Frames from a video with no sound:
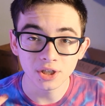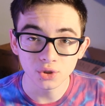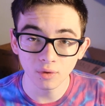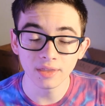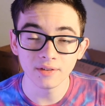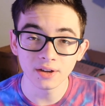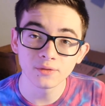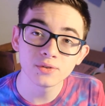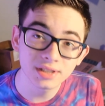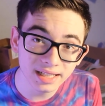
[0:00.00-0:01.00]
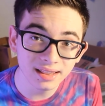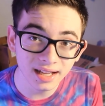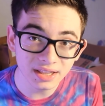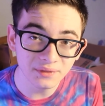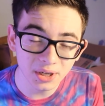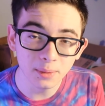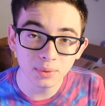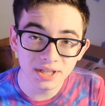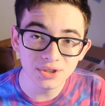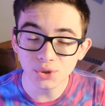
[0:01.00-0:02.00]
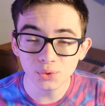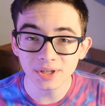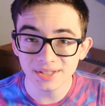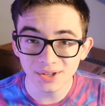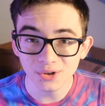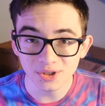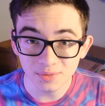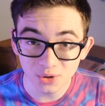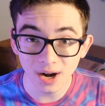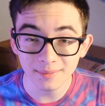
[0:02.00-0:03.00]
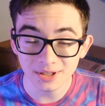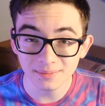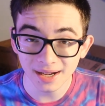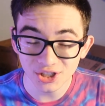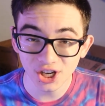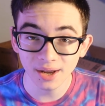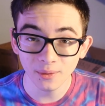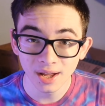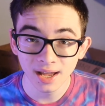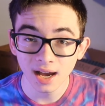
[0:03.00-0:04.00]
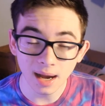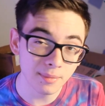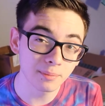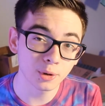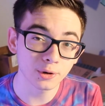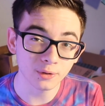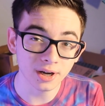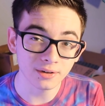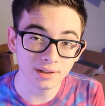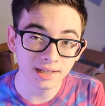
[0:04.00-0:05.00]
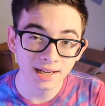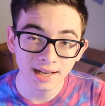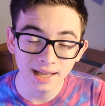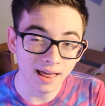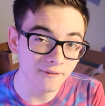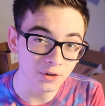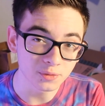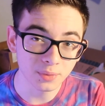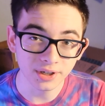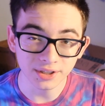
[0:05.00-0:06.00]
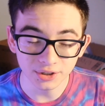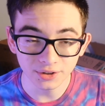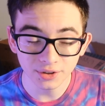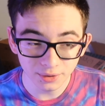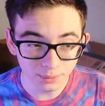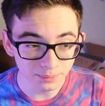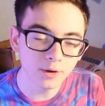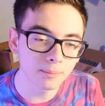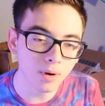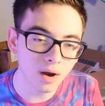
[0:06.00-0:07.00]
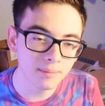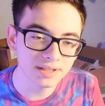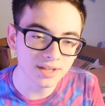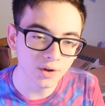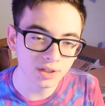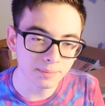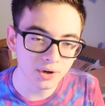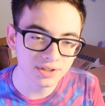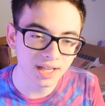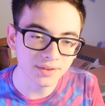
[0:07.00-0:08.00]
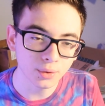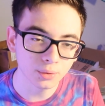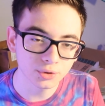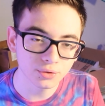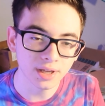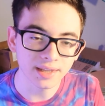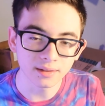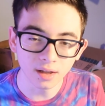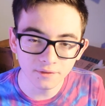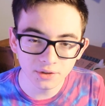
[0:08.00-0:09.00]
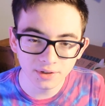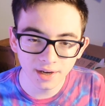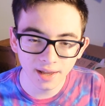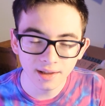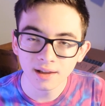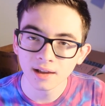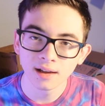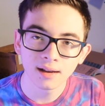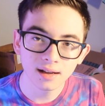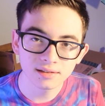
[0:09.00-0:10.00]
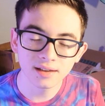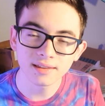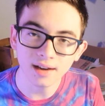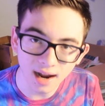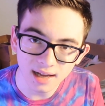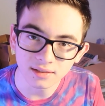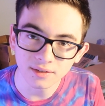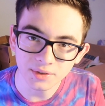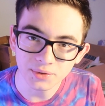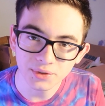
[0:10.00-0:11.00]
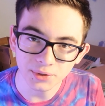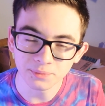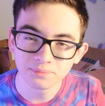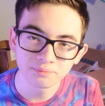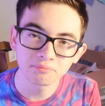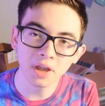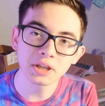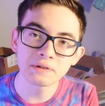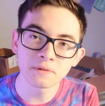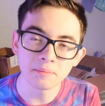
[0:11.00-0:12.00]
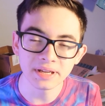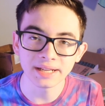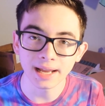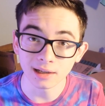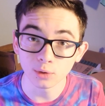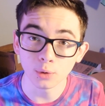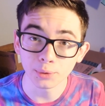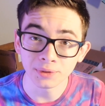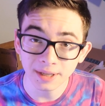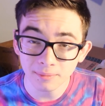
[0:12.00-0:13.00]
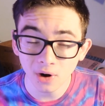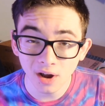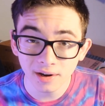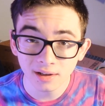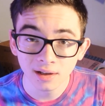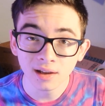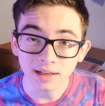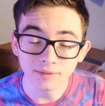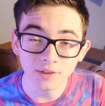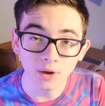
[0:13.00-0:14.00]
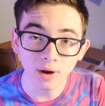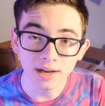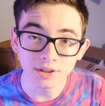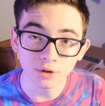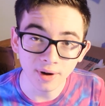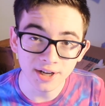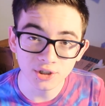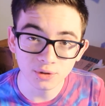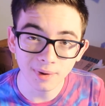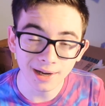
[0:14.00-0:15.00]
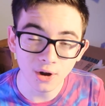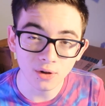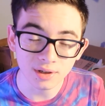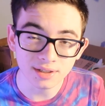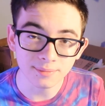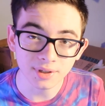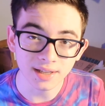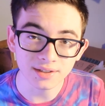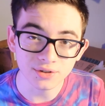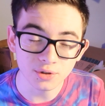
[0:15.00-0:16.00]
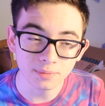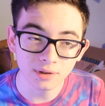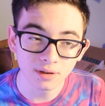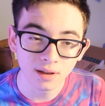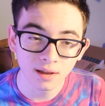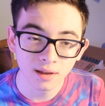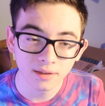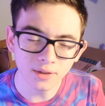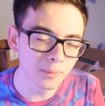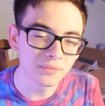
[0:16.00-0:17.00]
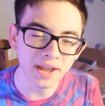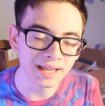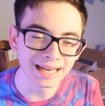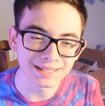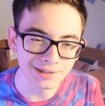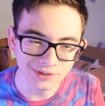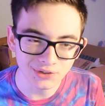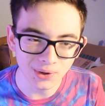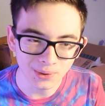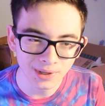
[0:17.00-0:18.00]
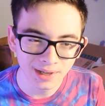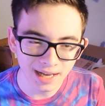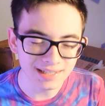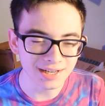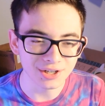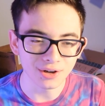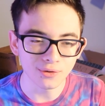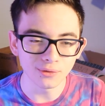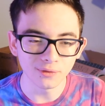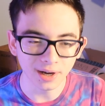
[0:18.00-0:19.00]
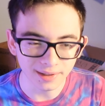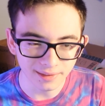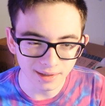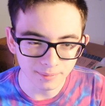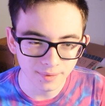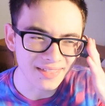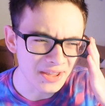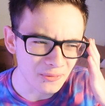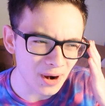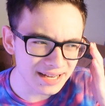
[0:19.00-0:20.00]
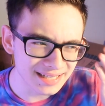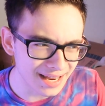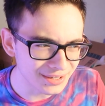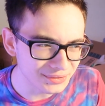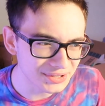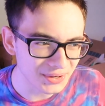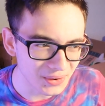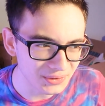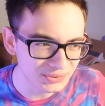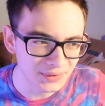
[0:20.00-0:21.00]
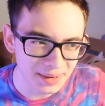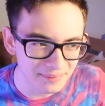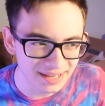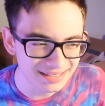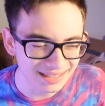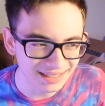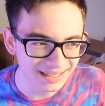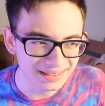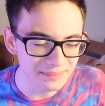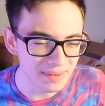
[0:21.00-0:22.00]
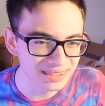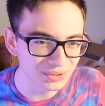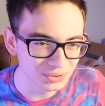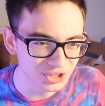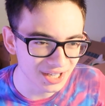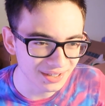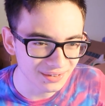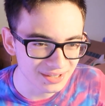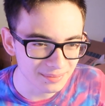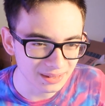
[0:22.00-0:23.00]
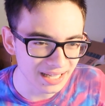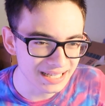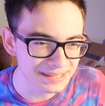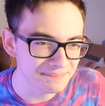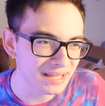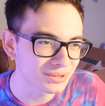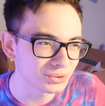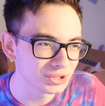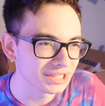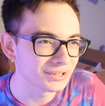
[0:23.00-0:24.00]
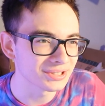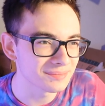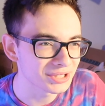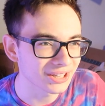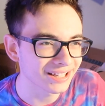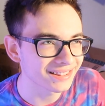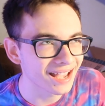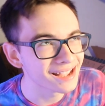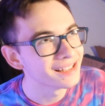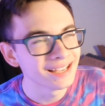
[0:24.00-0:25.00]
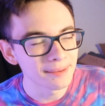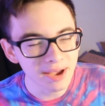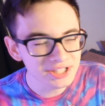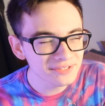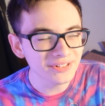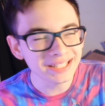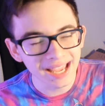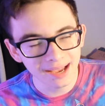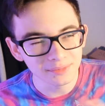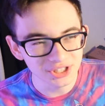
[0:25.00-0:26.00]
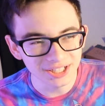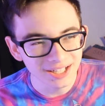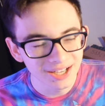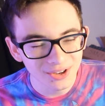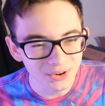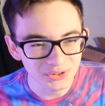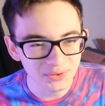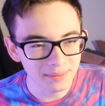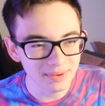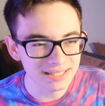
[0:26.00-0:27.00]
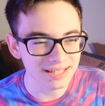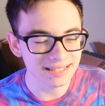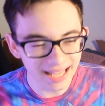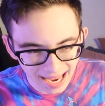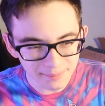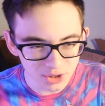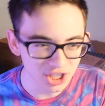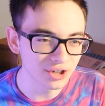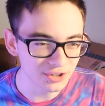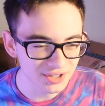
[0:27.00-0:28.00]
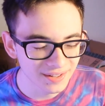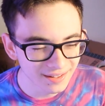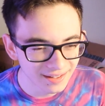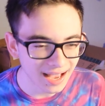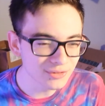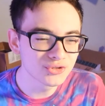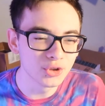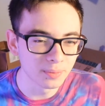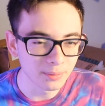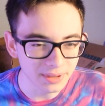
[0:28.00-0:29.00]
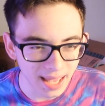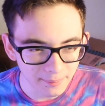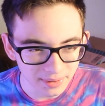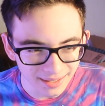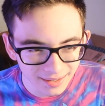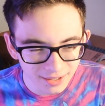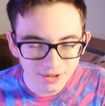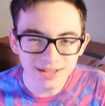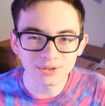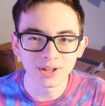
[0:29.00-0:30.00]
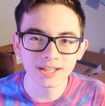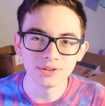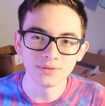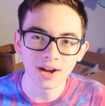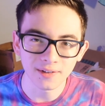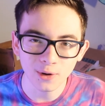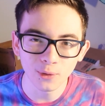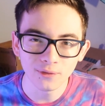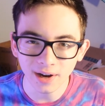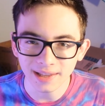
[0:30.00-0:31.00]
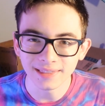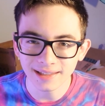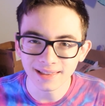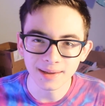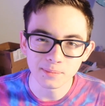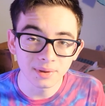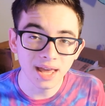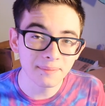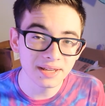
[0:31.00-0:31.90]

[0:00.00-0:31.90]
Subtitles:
you enjoyed the video. If you did like the video, please do consider subscribing to my channel. I'm uploading regularly, and that feels pretty good too. If your mom is the only person that told you that they love you today, I'll tell you that I love you too. Thank you for being a loyal Nimrod, even though I degrade you by calling something that stupid. Don't take it as an insult. That's actually a cool fucking name. Like, I think Rank 10 used to call his fan base, like, the Mental Gin or something. Ladies and Mental Gin or some shit like that. Imagine if, like, Cap G called his fan base, like, the Cap Gers. How stupid would that be? You guys are lucky you've got a cool fucking nickname. But